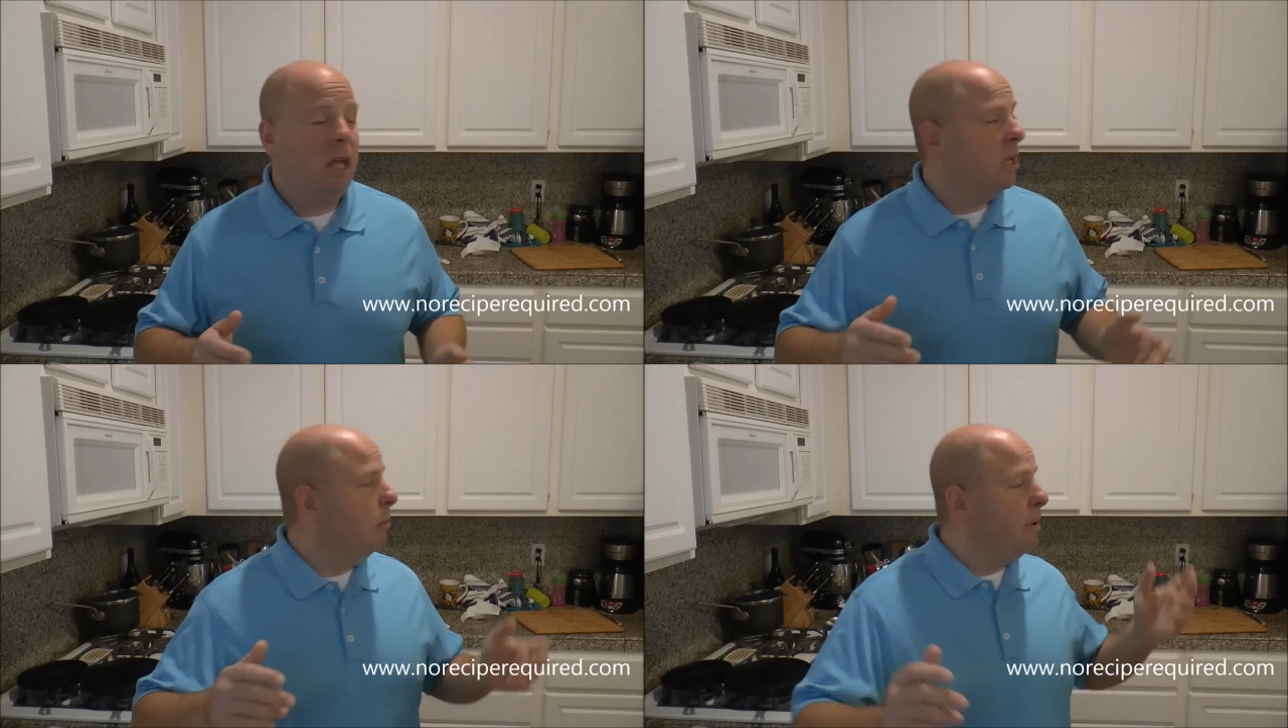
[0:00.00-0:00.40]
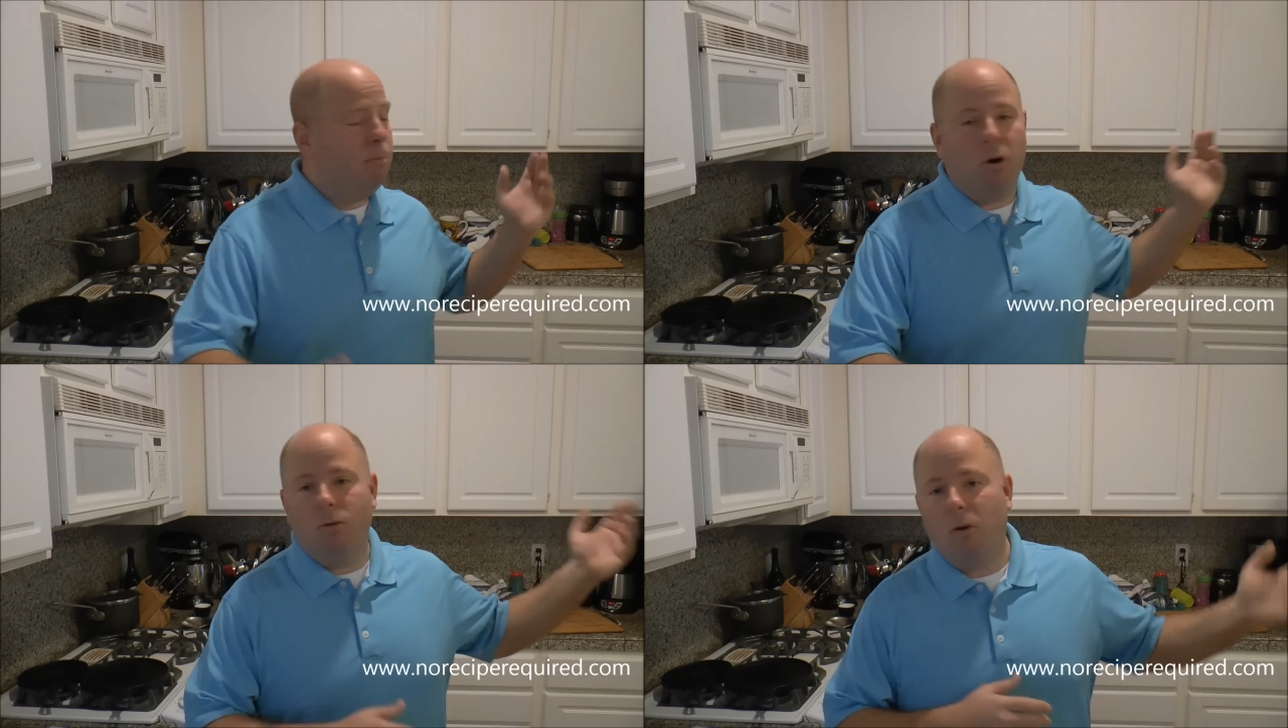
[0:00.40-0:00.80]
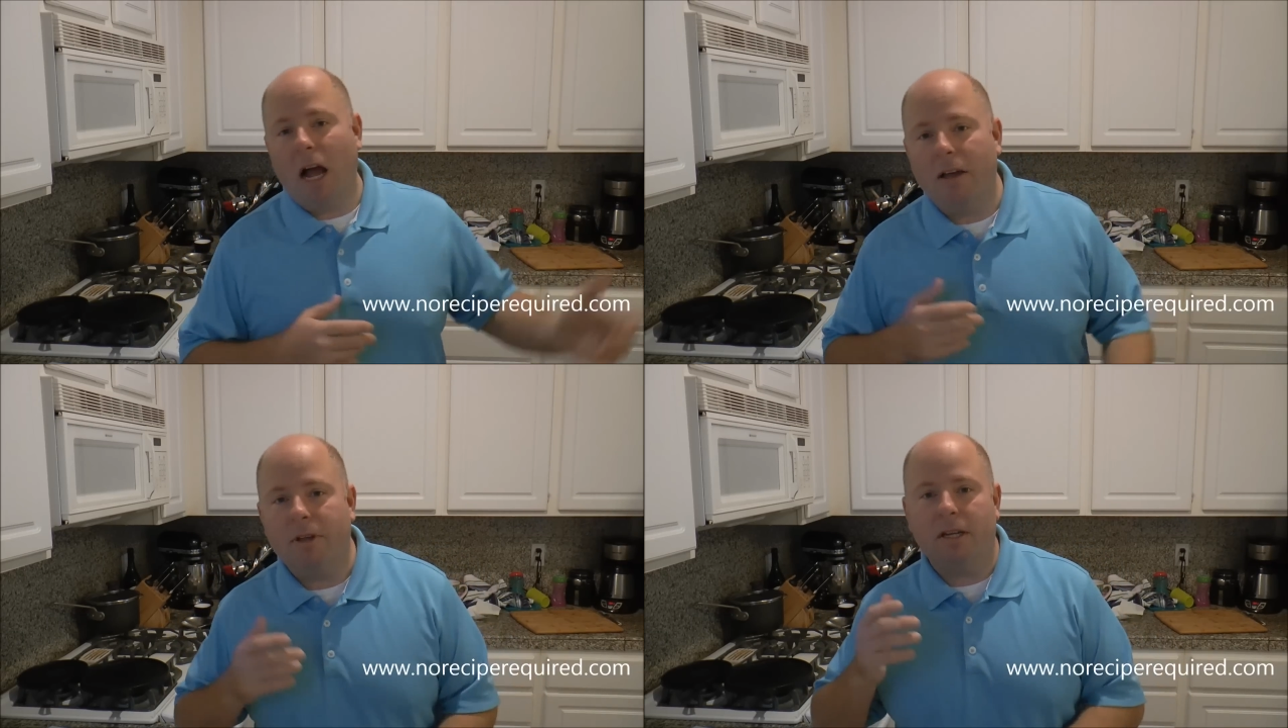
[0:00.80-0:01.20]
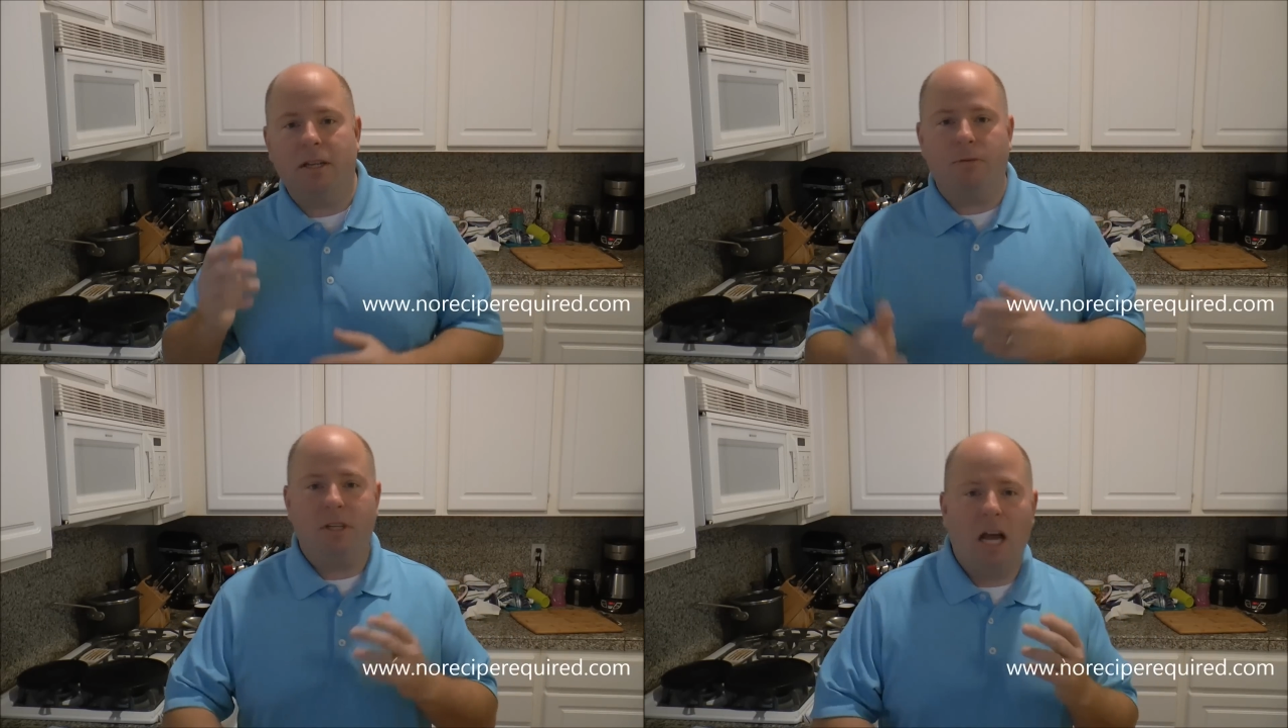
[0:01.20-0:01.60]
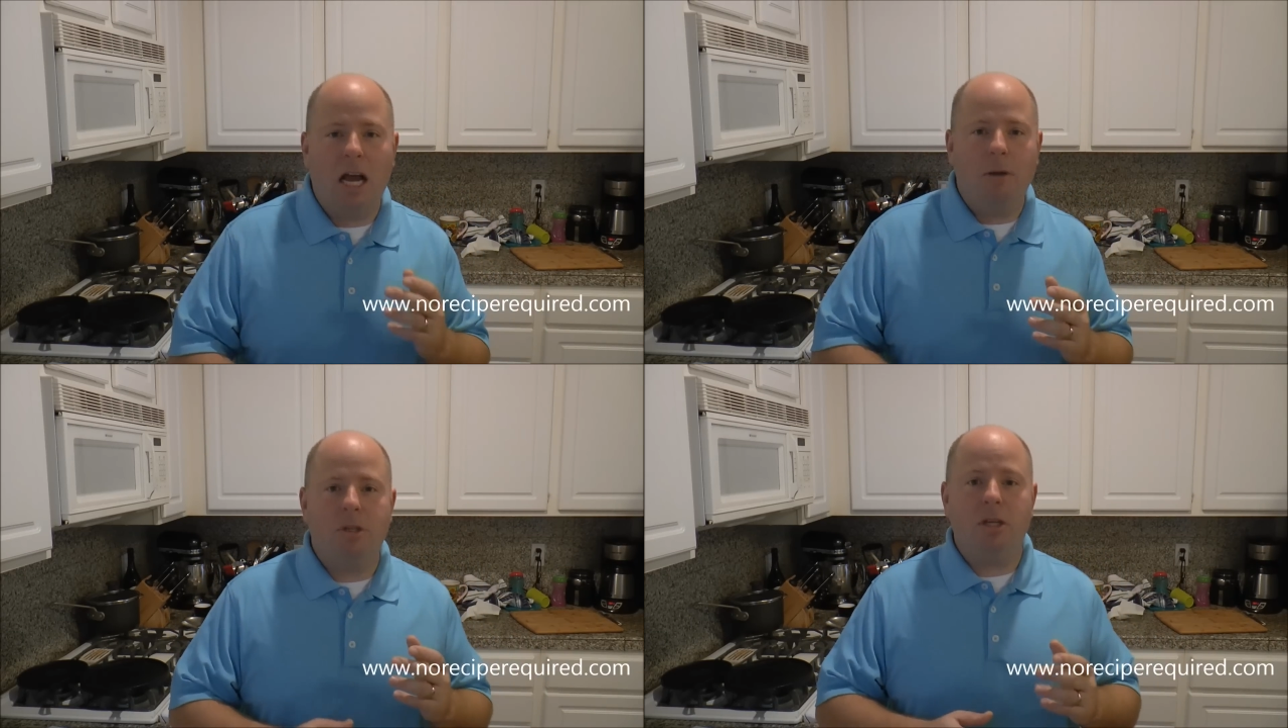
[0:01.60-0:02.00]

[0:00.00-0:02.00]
you know, people are arriving at different times.